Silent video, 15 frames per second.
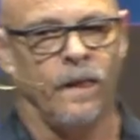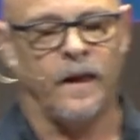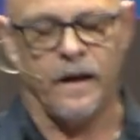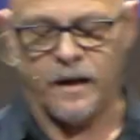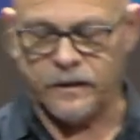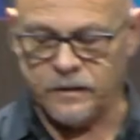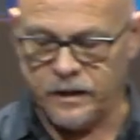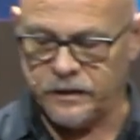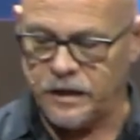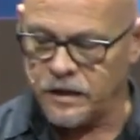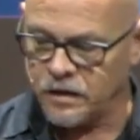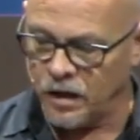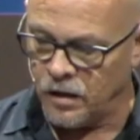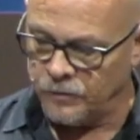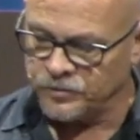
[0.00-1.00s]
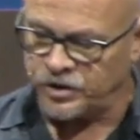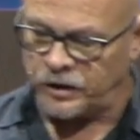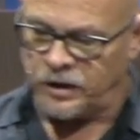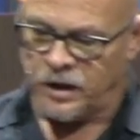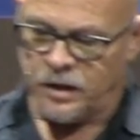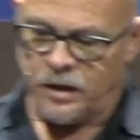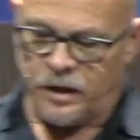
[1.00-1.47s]
And, and he comes and,
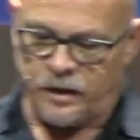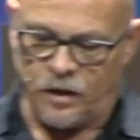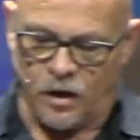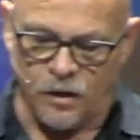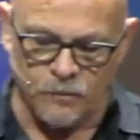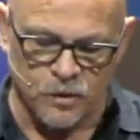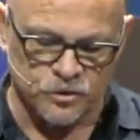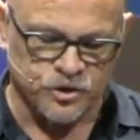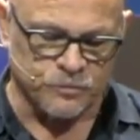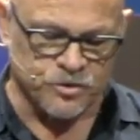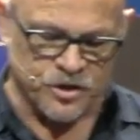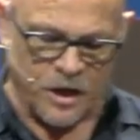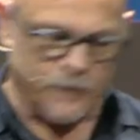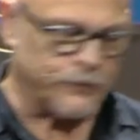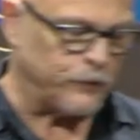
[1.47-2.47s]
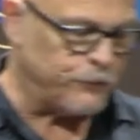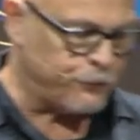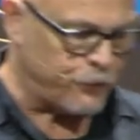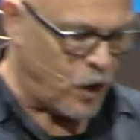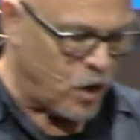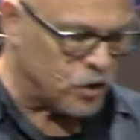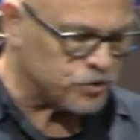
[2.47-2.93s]
and humbles himself and
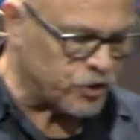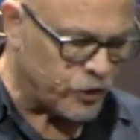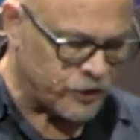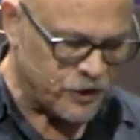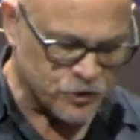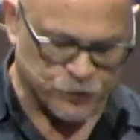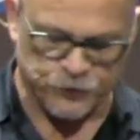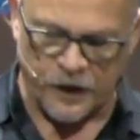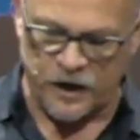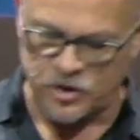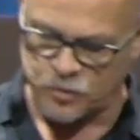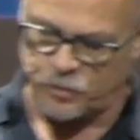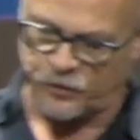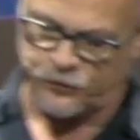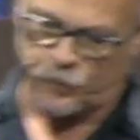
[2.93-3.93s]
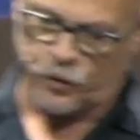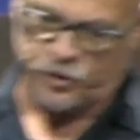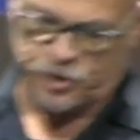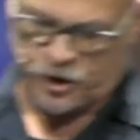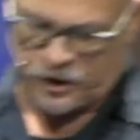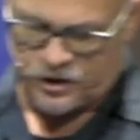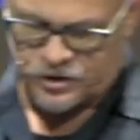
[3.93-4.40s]
falls on his face before
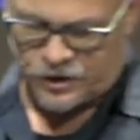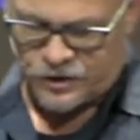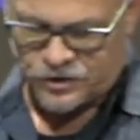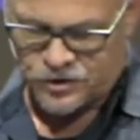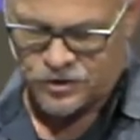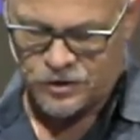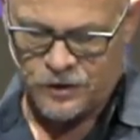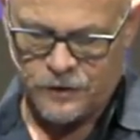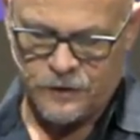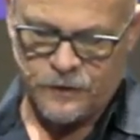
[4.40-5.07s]
Jesus.